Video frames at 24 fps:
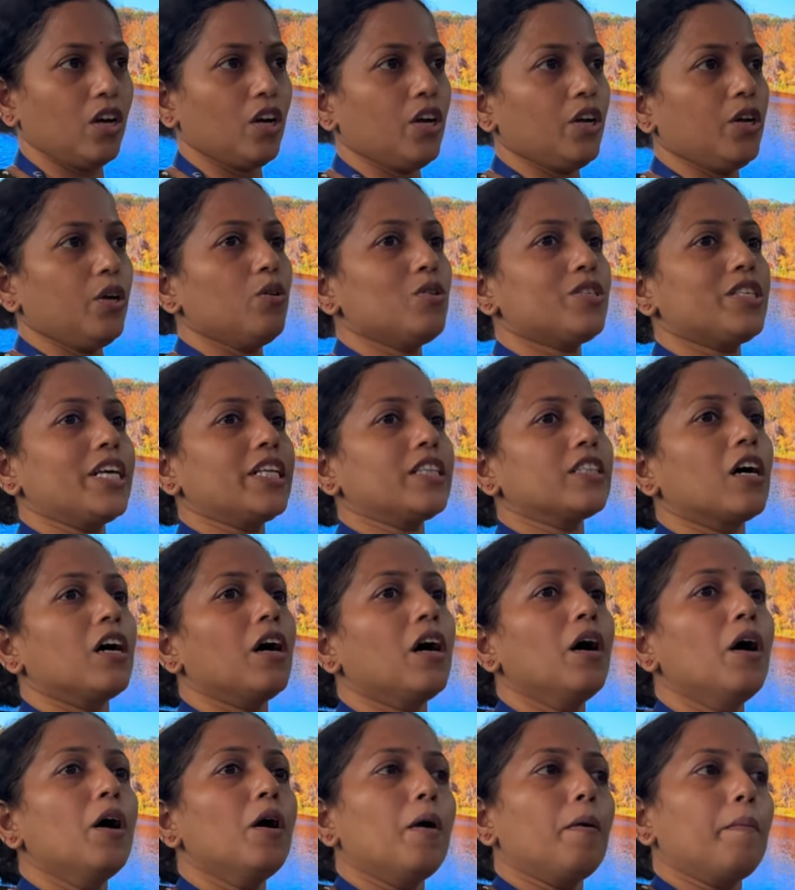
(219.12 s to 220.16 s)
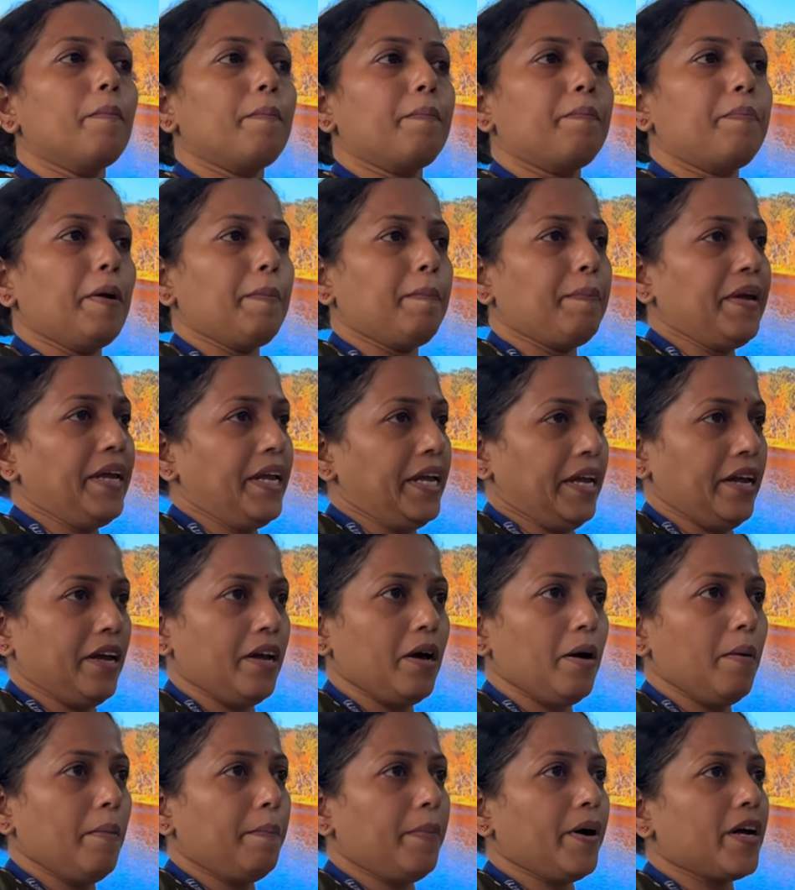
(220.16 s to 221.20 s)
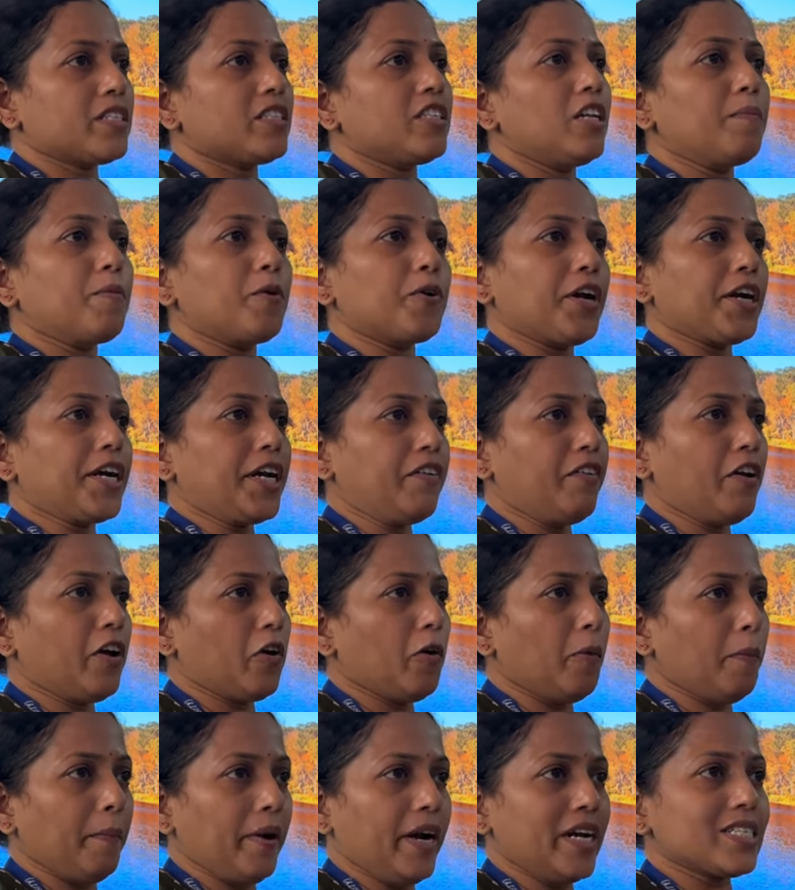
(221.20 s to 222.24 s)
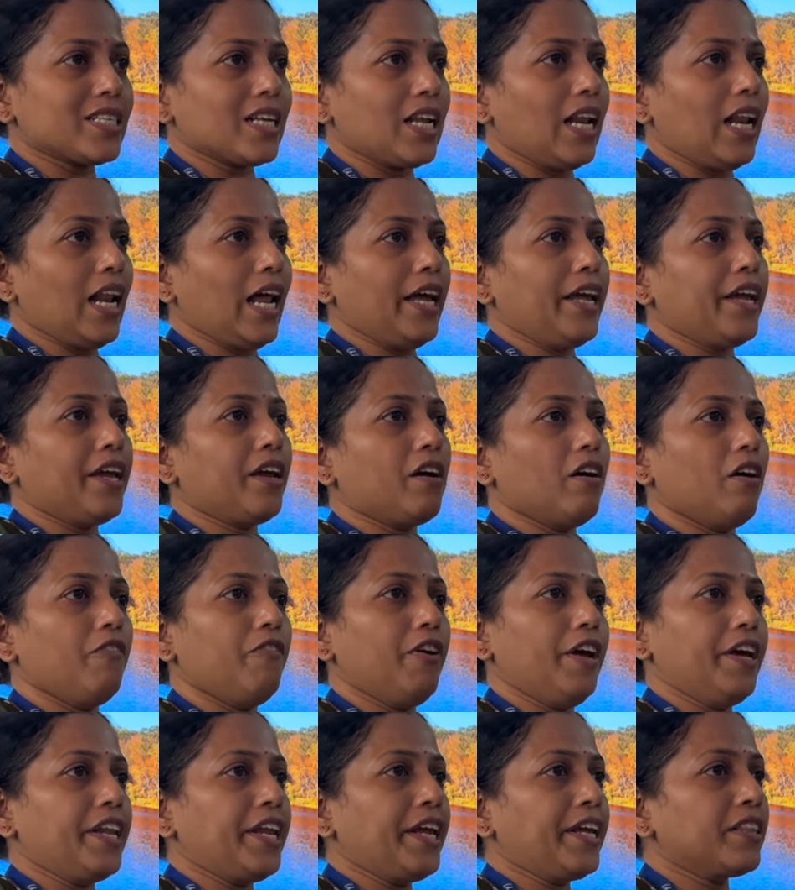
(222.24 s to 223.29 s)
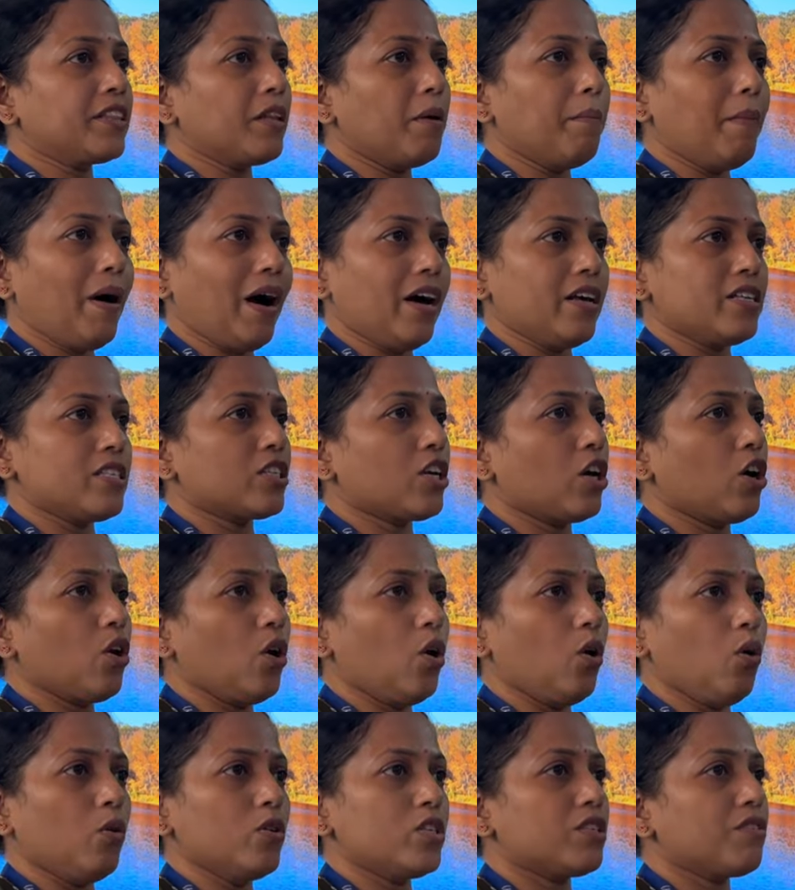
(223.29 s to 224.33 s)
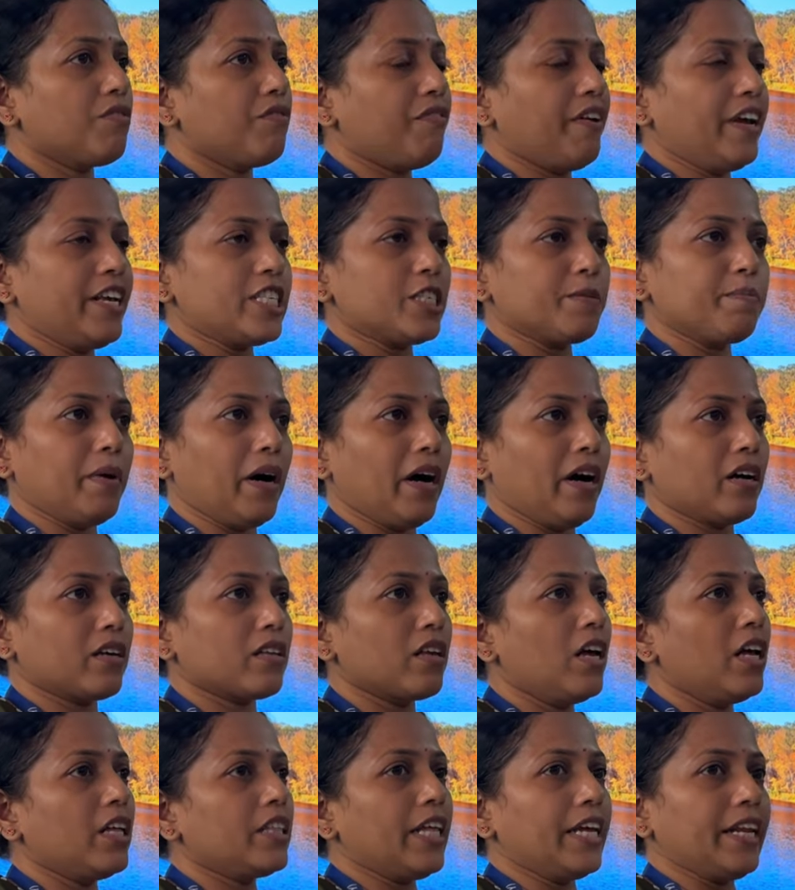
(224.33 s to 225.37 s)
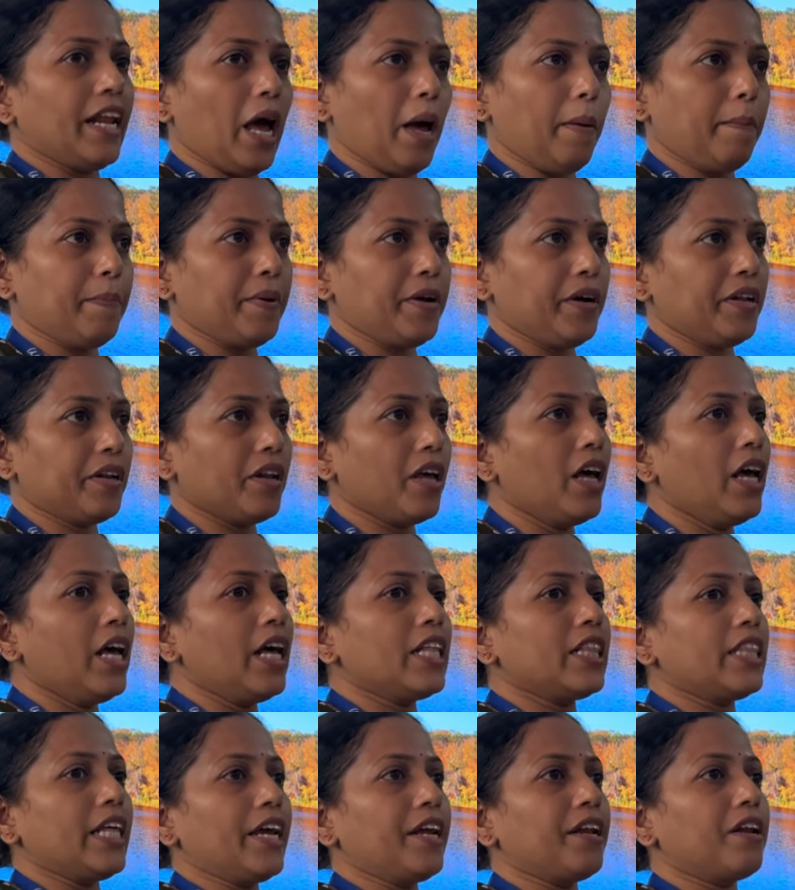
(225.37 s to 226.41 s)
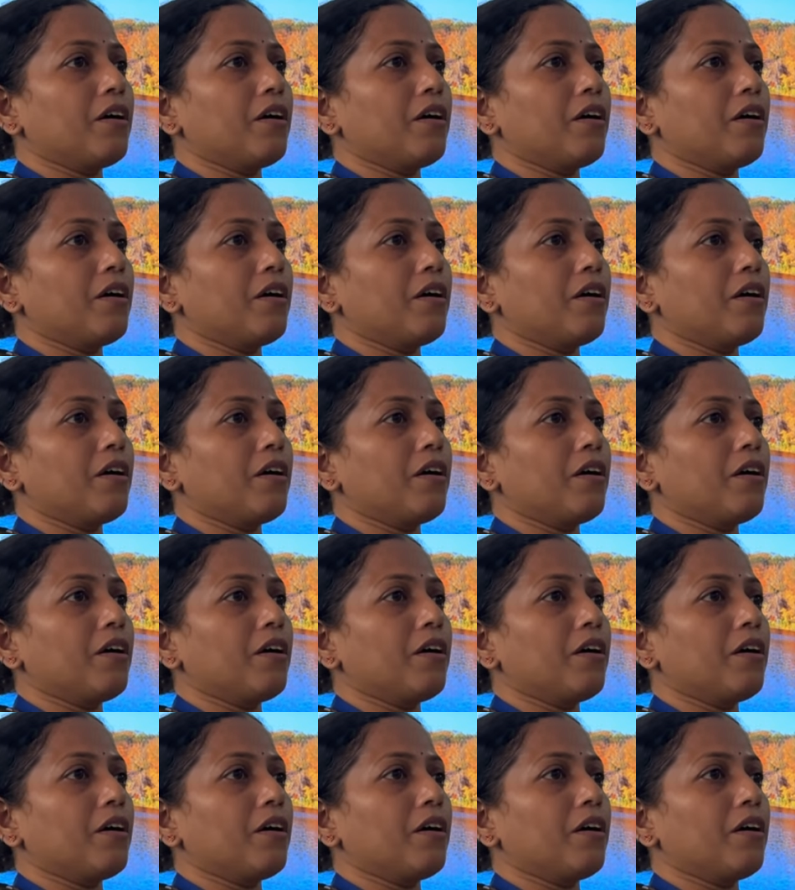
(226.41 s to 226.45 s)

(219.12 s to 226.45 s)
Using the PPE, personal protective equipments, like wearing the mask, gloves, face mask, then apron, then